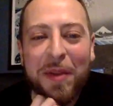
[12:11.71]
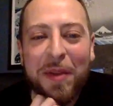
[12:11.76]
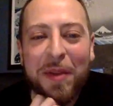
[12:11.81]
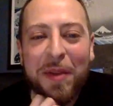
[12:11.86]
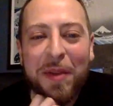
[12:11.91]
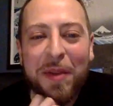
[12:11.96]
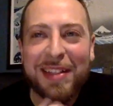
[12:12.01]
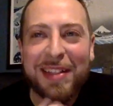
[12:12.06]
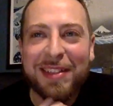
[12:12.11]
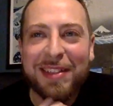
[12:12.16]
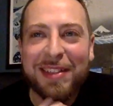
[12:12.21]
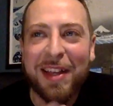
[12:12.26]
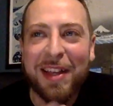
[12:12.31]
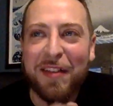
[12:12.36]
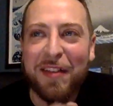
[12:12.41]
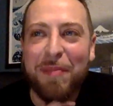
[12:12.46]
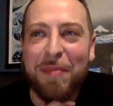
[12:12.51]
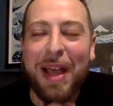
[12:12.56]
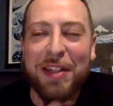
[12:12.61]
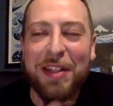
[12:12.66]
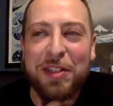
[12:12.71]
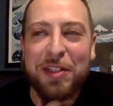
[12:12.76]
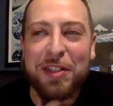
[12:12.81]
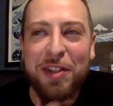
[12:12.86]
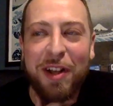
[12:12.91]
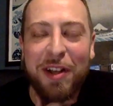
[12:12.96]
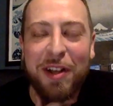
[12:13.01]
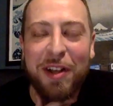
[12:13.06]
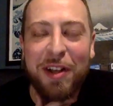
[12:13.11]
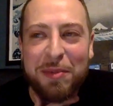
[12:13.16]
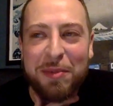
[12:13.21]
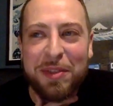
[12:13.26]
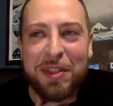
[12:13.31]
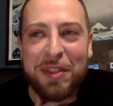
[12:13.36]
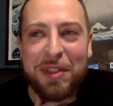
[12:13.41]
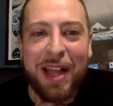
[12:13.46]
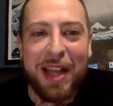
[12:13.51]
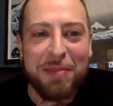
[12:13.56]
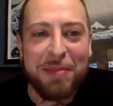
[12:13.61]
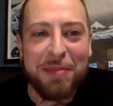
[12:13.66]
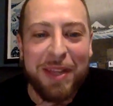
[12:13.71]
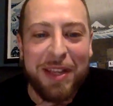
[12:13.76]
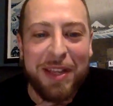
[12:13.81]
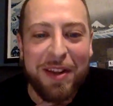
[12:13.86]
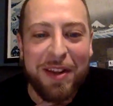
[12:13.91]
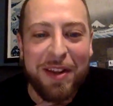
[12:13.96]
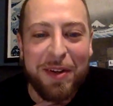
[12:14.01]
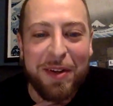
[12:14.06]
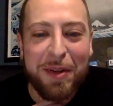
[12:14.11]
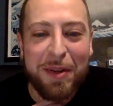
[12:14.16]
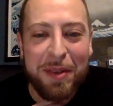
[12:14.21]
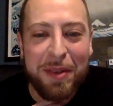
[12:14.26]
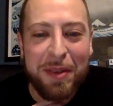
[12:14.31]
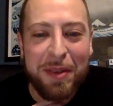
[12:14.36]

that suck if Magic Johnson was the last man on Earth?